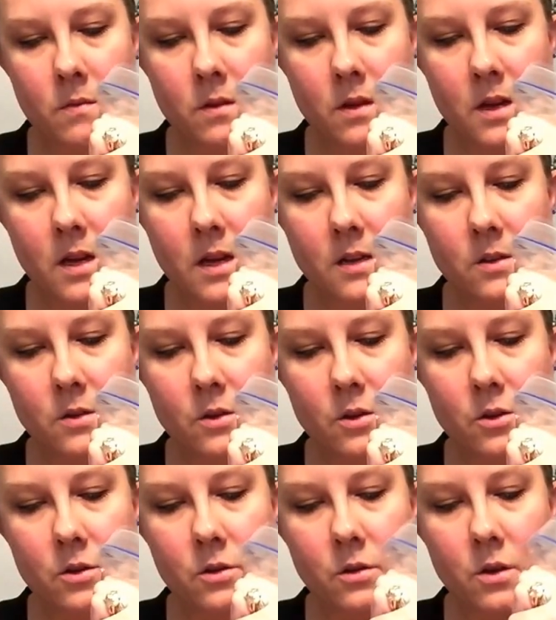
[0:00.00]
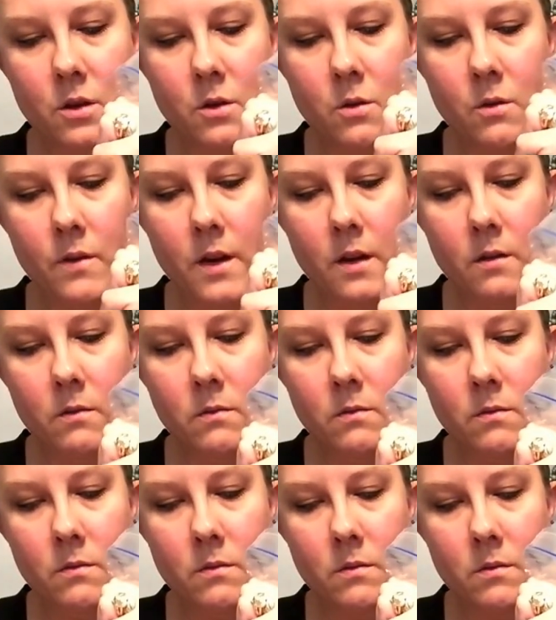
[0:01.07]
Okay, so you're just going to go around,
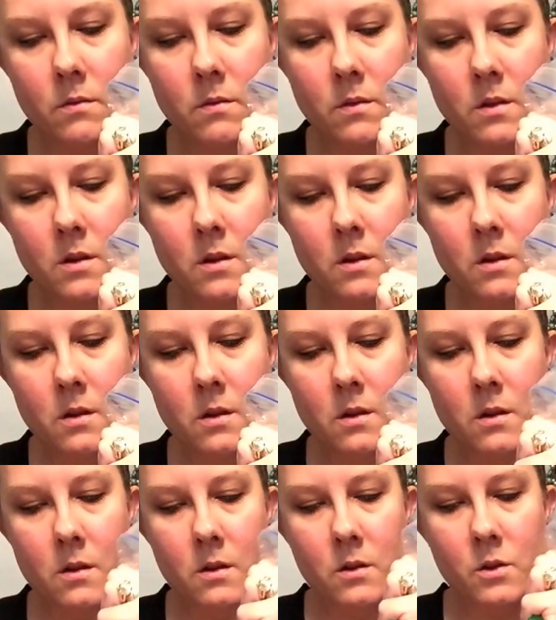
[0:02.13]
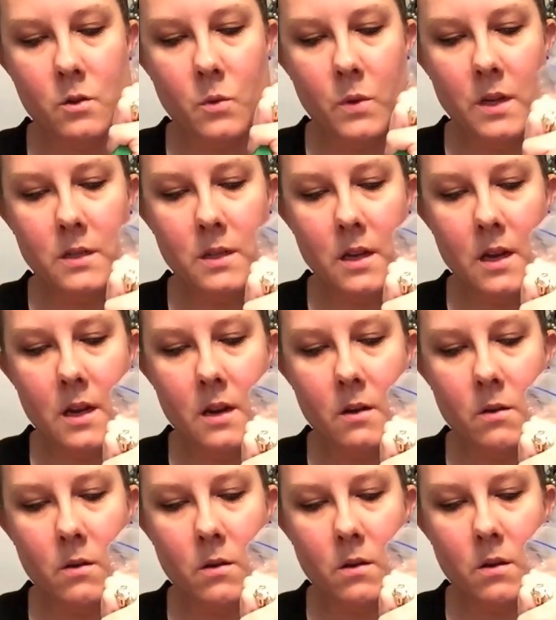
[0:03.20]
squeezing in
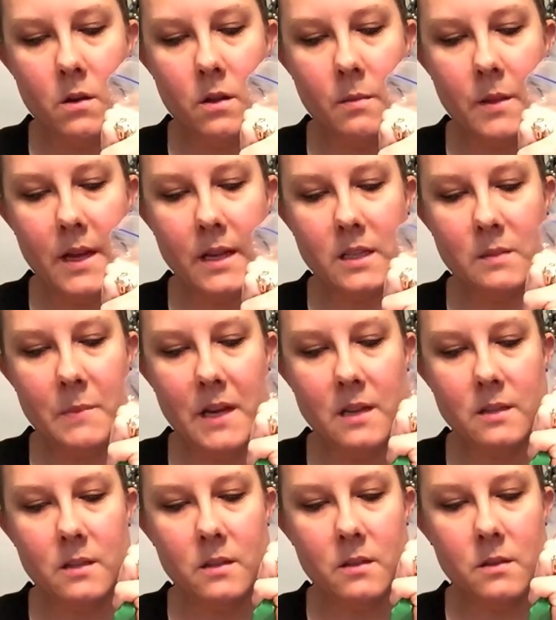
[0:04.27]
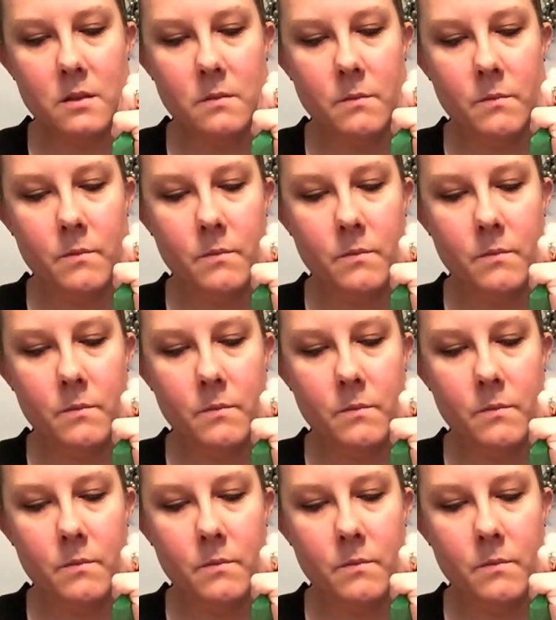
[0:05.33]
all the blank spaces,